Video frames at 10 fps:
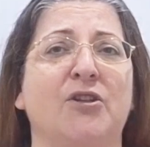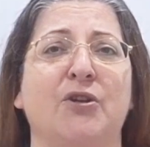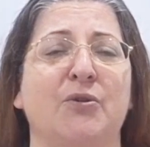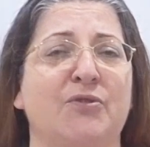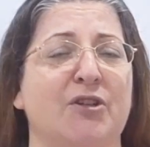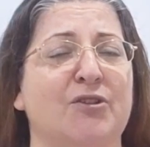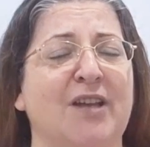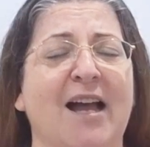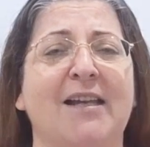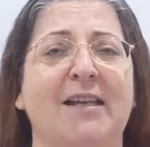to use a
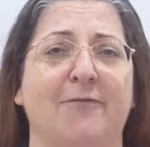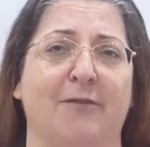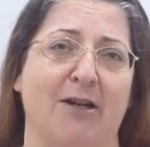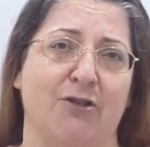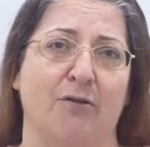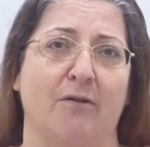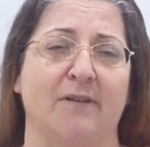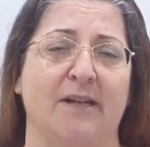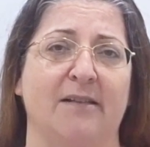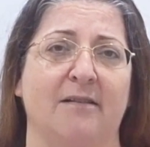tiny fraction of
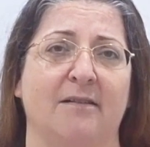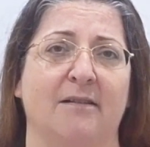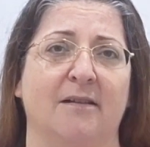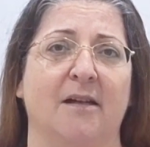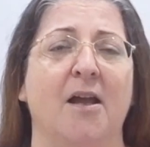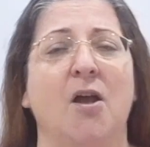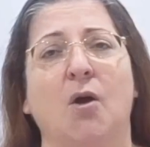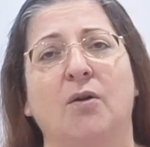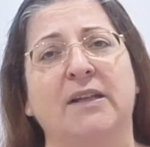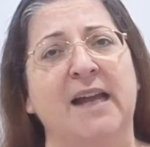it.
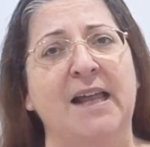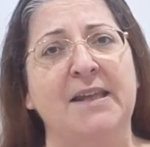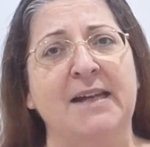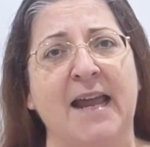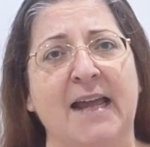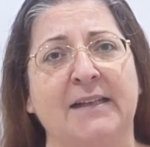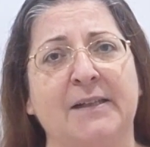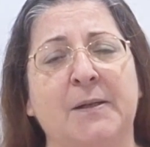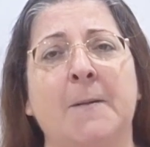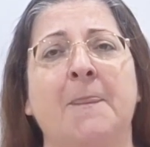On the other hand,
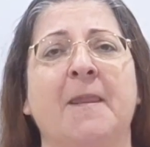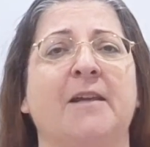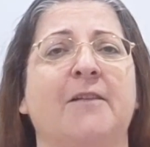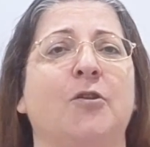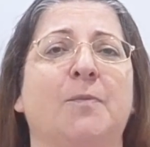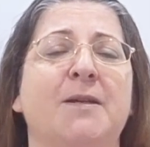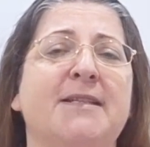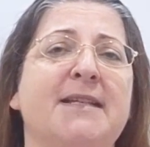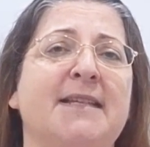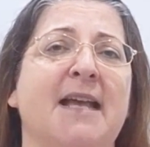if your
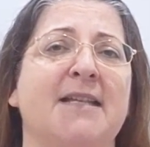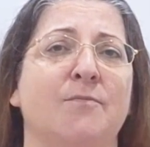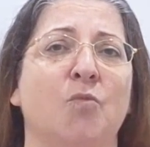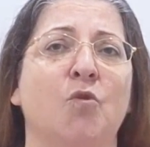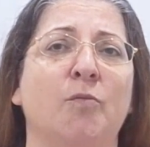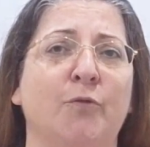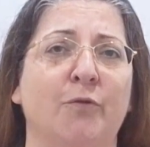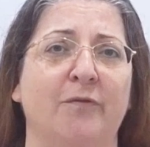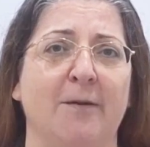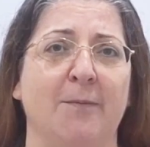business has more
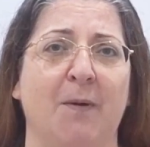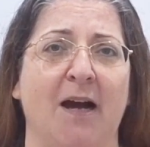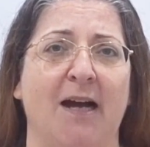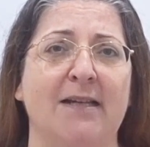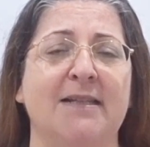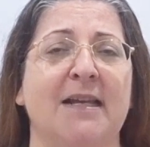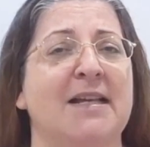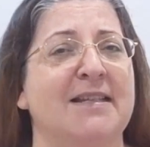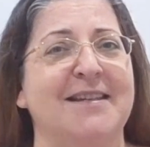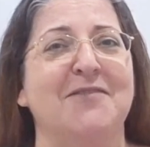moving parts,
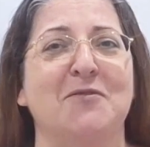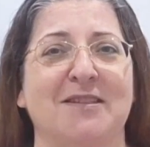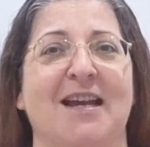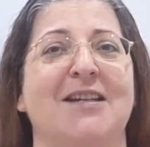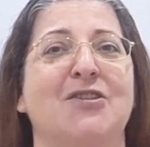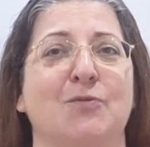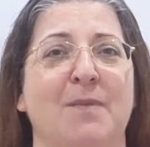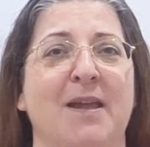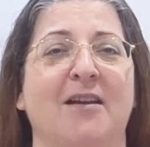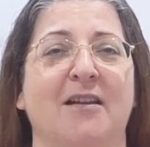Xero starts to
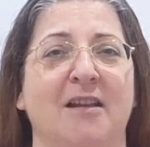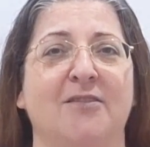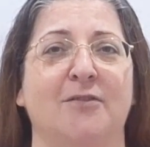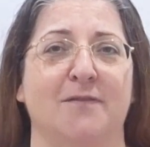make a lot of